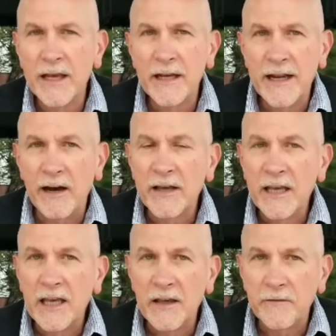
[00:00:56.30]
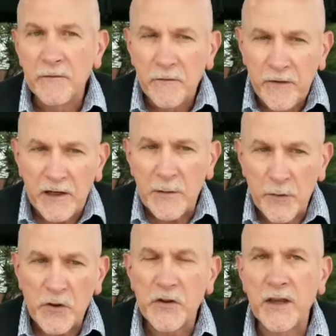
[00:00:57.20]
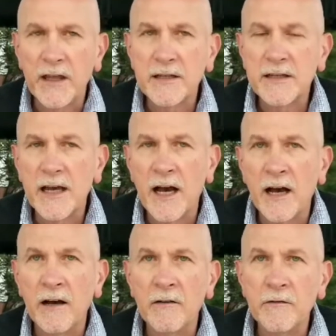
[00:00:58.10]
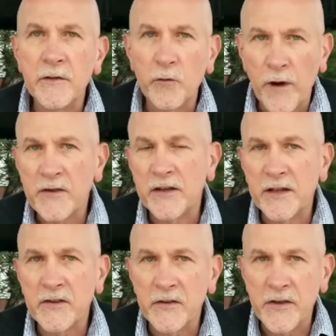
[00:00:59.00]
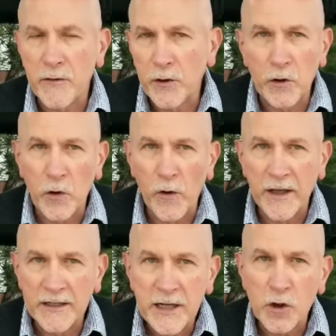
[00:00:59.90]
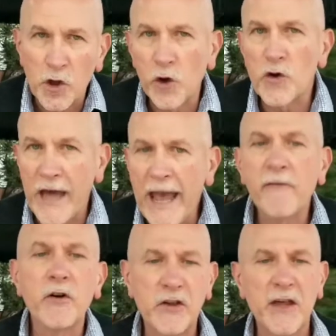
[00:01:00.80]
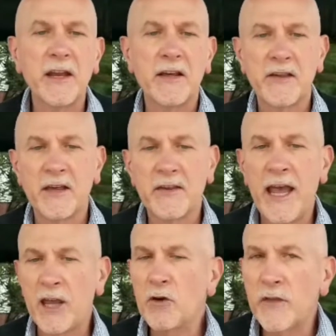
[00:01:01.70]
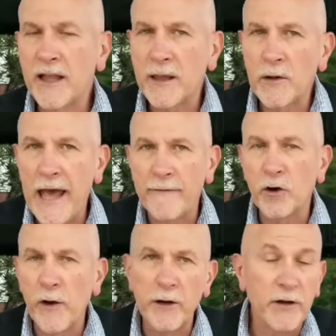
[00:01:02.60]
Now, if 50% of the residents in Southern Illinois attend church every Sunday, as they say, you think they would have a greater